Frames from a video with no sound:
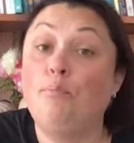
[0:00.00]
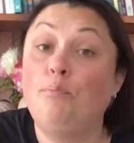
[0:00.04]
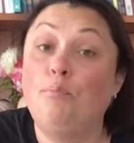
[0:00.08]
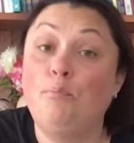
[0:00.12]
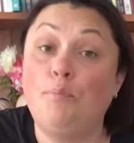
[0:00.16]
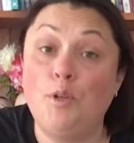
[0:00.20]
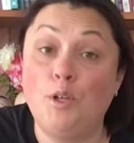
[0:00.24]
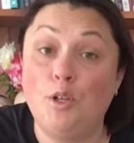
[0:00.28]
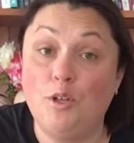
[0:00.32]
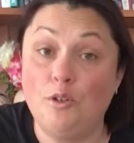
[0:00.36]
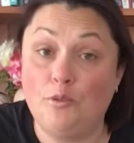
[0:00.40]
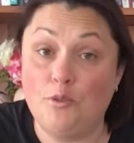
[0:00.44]

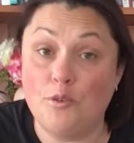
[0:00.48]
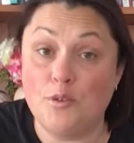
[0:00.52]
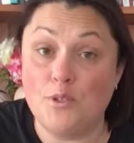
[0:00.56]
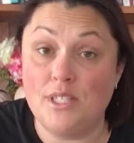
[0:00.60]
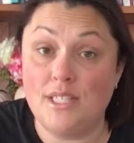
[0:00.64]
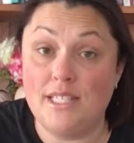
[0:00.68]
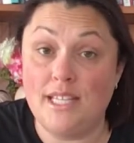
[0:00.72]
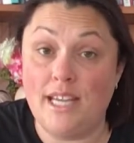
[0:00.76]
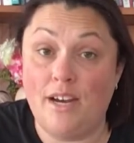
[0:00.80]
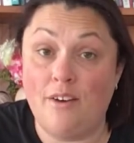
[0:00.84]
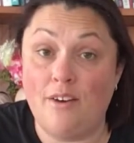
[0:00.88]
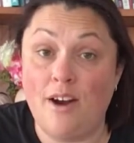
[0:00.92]
beautiful
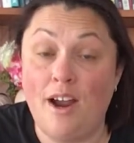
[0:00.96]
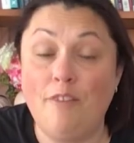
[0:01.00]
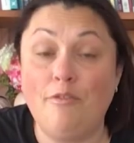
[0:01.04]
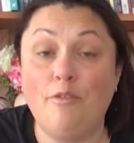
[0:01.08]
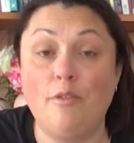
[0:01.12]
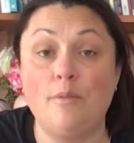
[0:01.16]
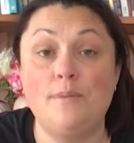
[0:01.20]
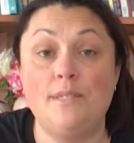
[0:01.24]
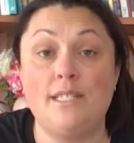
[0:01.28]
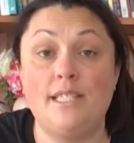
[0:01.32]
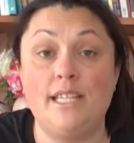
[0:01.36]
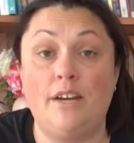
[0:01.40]
Sarah
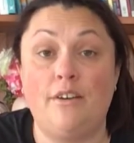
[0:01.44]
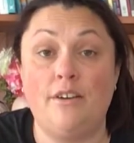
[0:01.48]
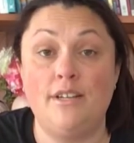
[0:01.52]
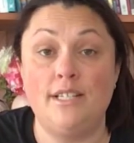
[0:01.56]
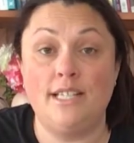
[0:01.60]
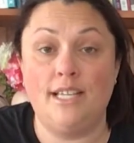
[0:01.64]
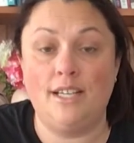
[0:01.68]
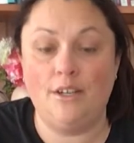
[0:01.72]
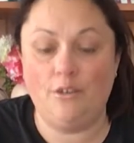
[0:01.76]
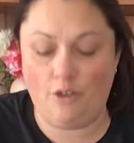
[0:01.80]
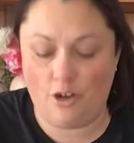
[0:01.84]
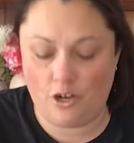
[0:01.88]
from Sarah
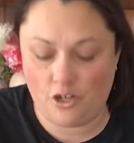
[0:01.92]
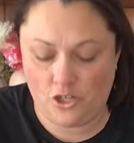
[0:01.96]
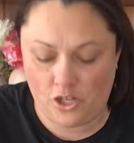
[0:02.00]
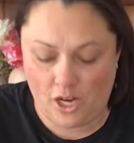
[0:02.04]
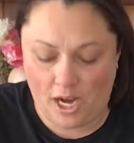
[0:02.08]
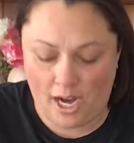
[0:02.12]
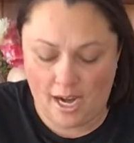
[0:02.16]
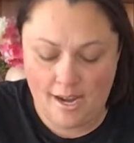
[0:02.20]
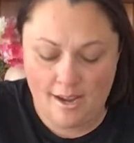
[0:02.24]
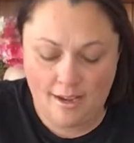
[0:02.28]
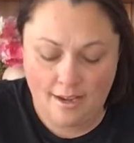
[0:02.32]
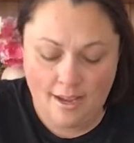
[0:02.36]
D
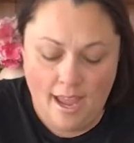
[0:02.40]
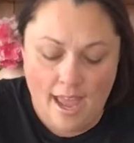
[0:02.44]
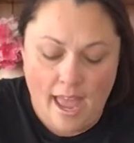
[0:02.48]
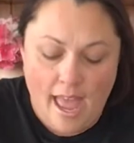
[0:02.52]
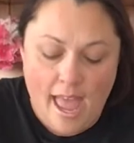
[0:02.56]
Crochet.